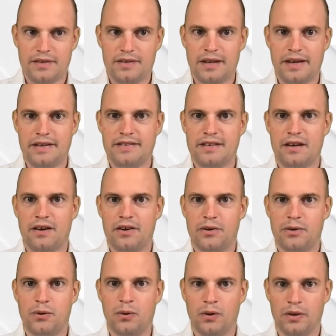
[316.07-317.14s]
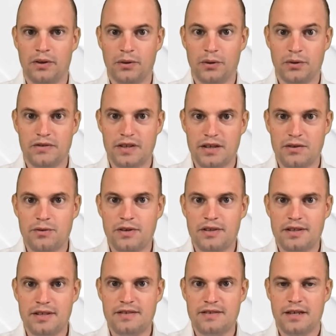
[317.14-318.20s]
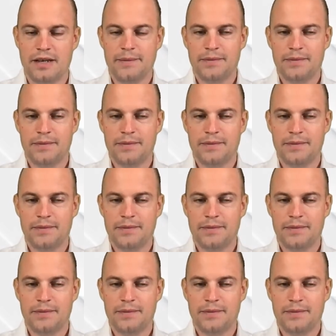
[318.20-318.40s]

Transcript: and the likes are all not securities.